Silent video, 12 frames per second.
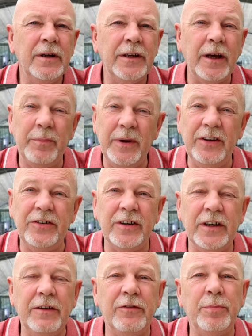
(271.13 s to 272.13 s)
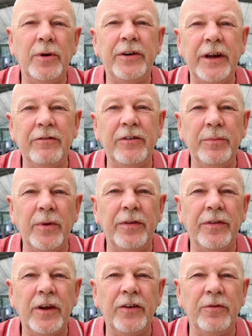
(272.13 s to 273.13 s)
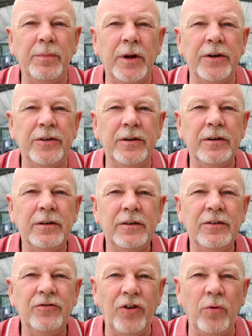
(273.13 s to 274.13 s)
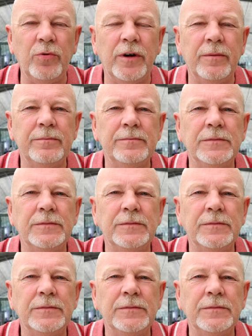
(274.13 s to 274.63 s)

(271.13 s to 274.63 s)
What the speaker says: Now, Peter gives blood every month as a blood donor.